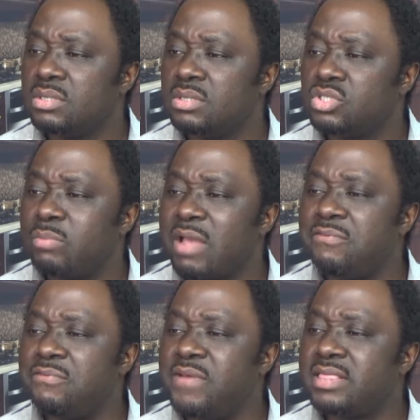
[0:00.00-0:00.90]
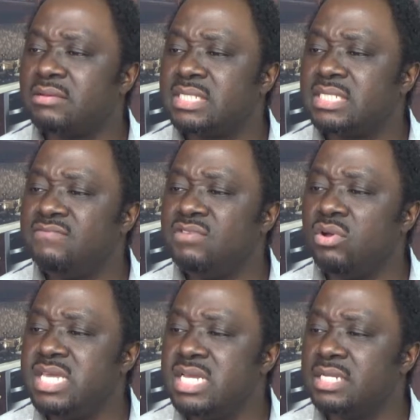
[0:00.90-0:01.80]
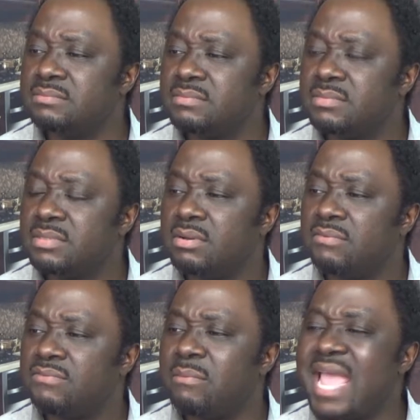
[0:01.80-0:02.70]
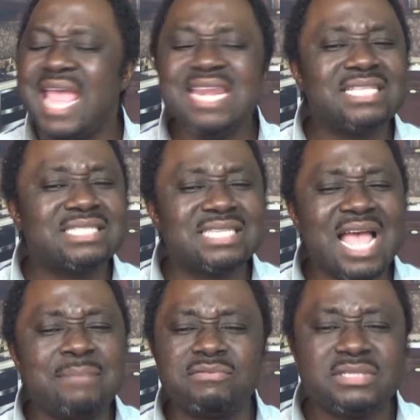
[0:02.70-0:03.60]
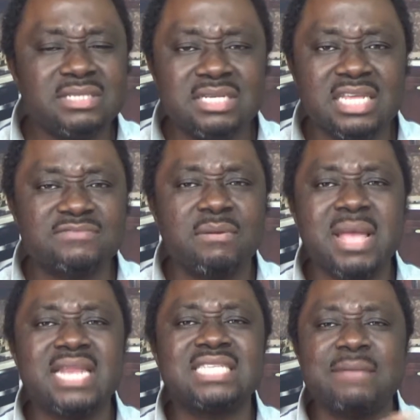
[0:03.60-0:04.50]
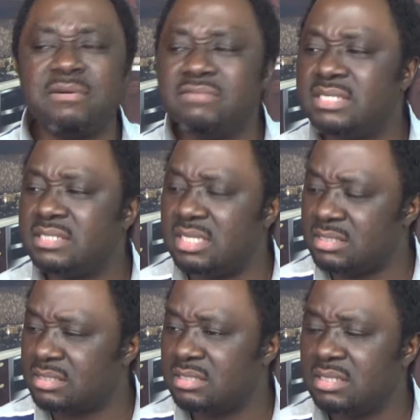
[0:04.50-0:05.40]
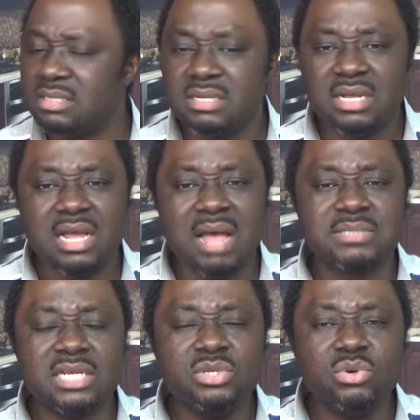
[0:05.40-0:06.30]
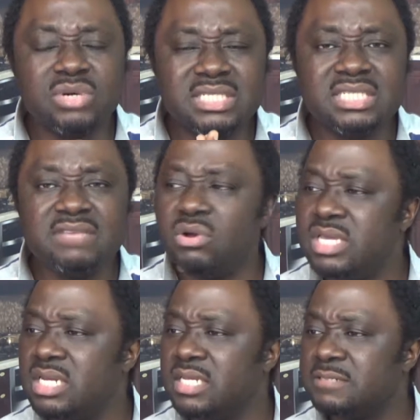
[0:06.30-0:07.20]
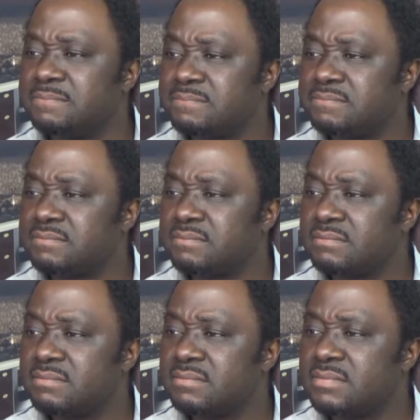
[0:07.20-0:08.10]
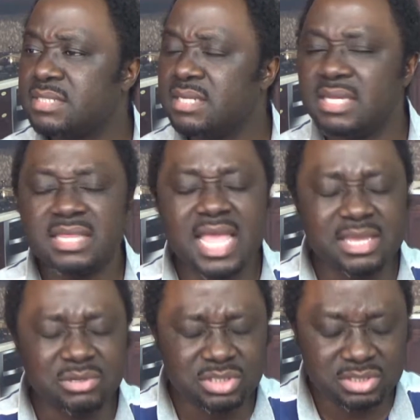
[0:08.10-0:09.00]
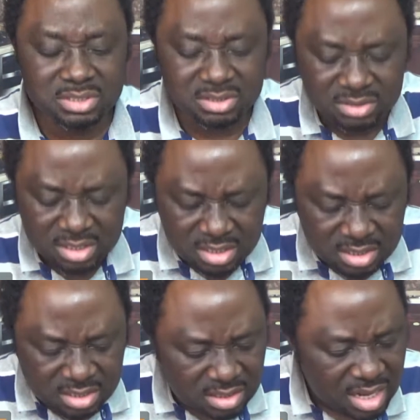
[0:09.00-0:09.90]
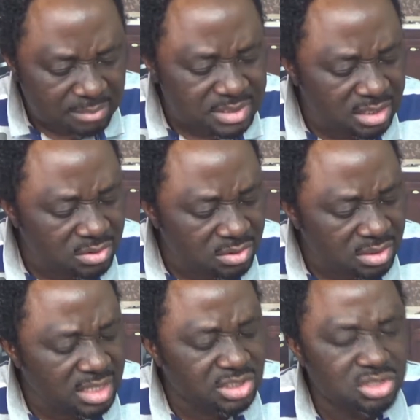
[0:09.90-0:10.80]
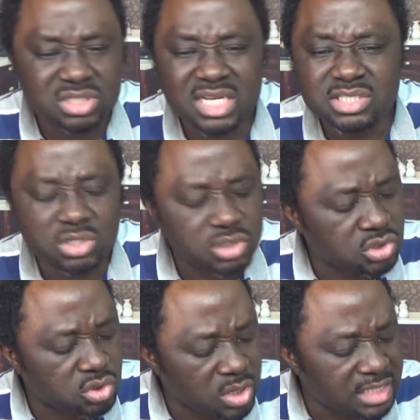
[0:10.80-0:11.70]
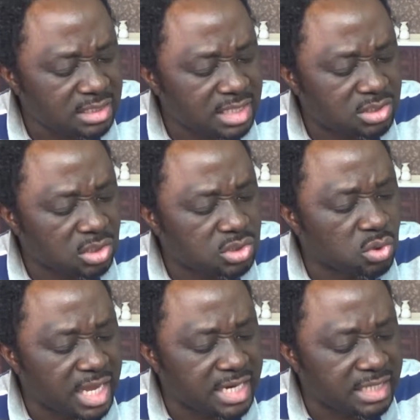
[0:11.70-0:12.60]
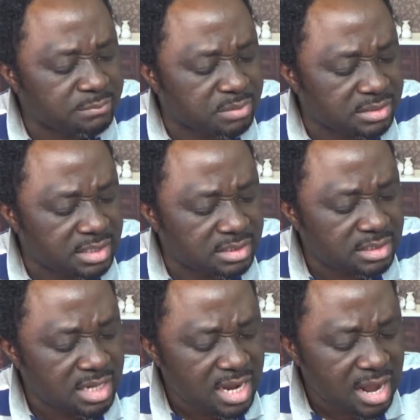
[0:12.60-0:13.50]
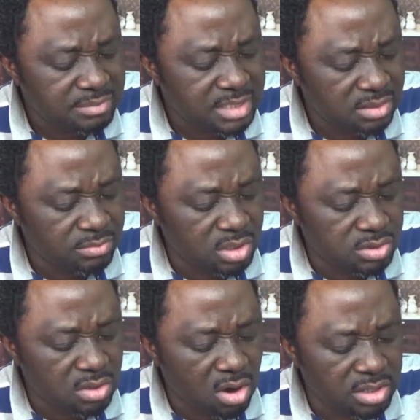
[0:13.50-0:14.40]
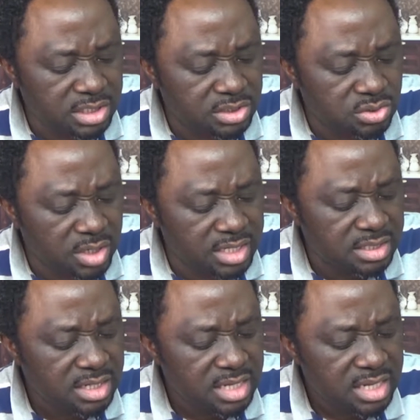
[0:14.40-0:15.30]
So by faith, receive your healing from any type of sickness, from any type of disease. I'm telling you, receive your healing. Thank you, Jesus. I'm telling you, let's just soak in His presence. I'm telling you, because God is doing